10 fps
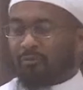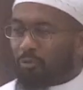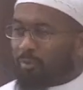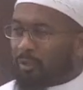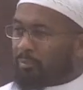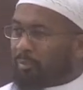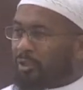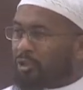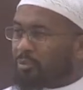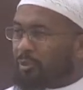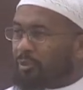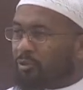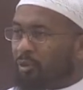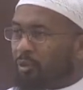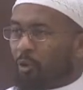to bring
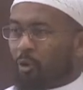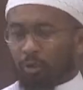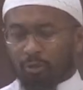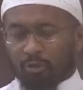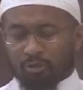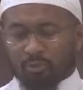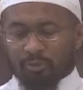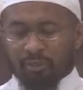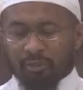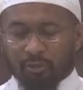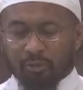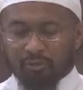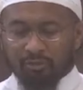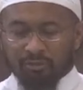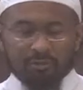punishment or to bring
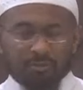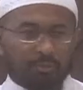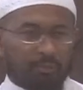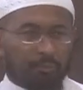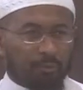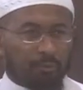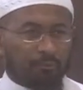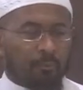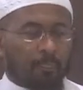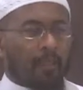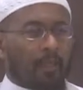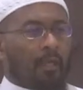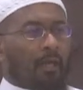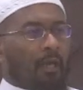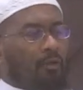good to people.
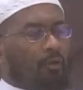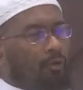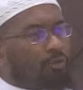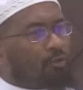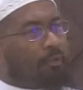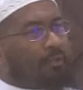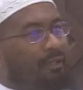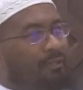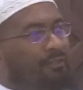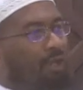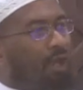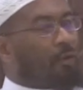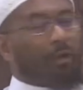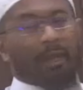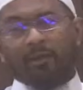And also because
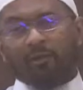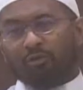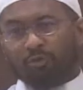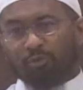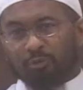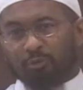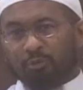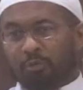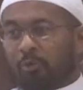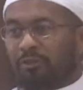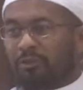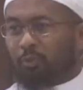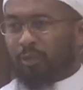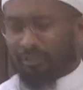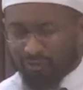our attitude towards
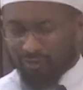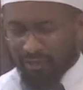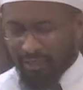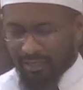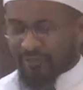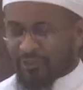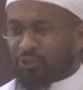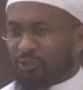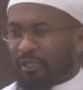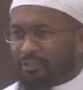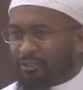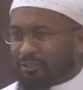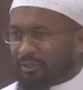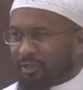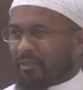wind has
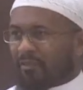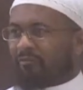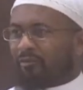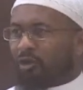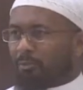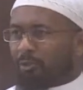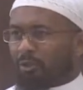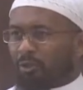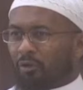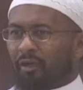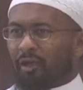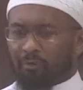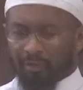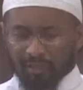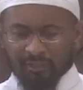changed, and the phenomenon of
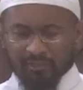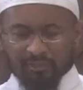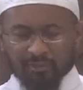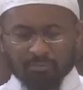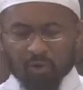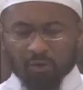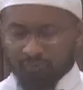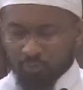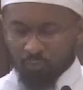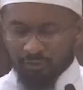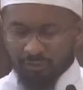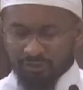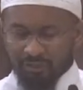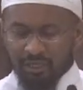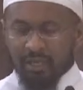hurricanes and powerful
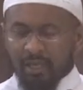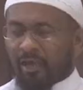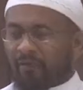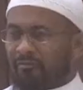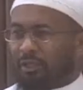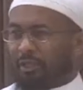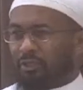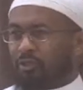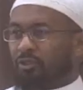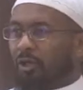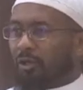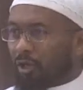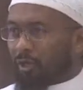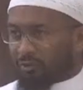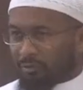winds have changed a
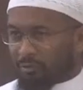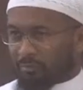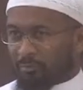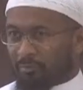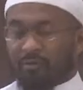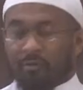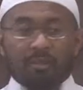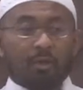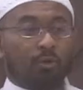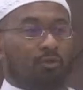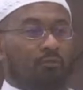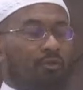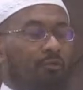lot from those of